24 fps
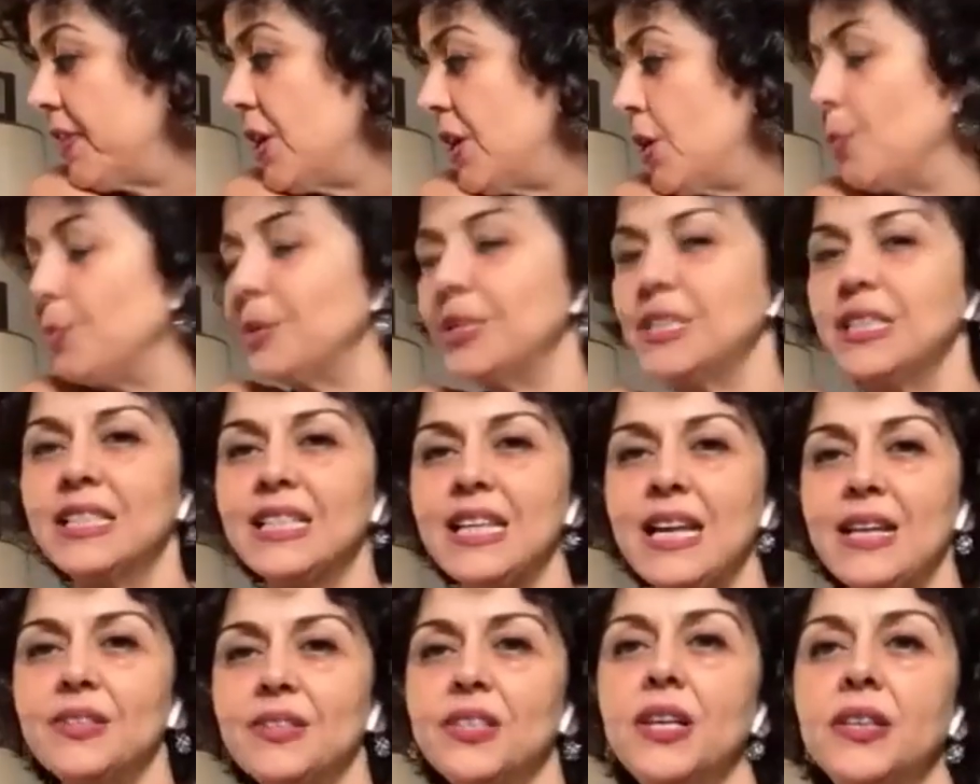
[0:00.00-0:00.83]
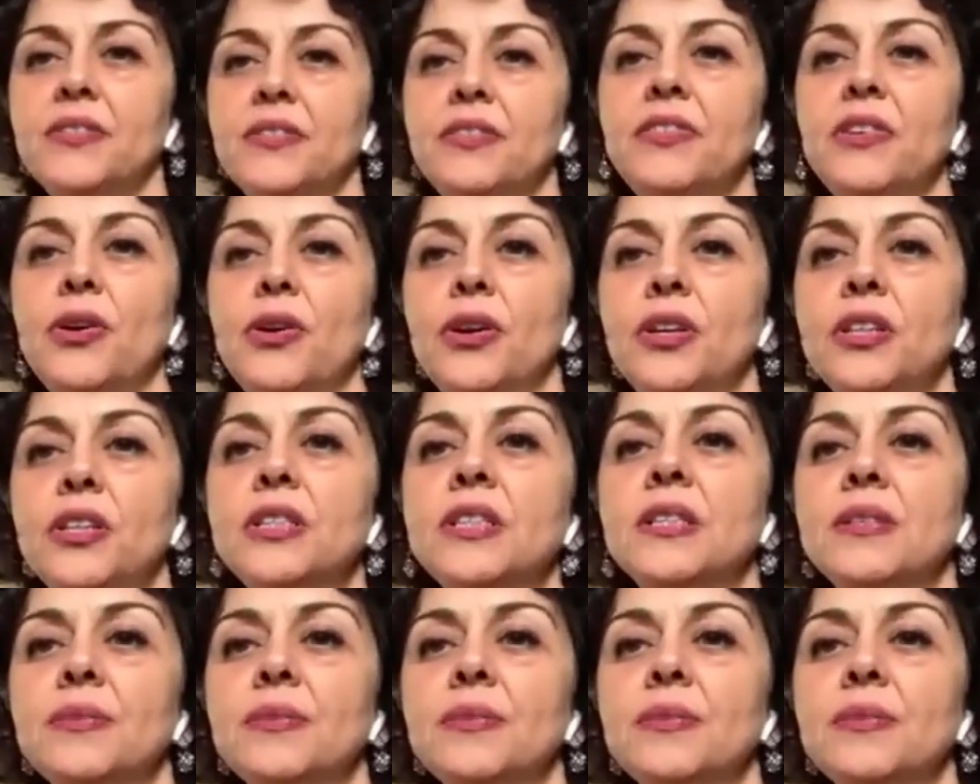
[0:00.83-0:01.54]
kilometers outside of Florence.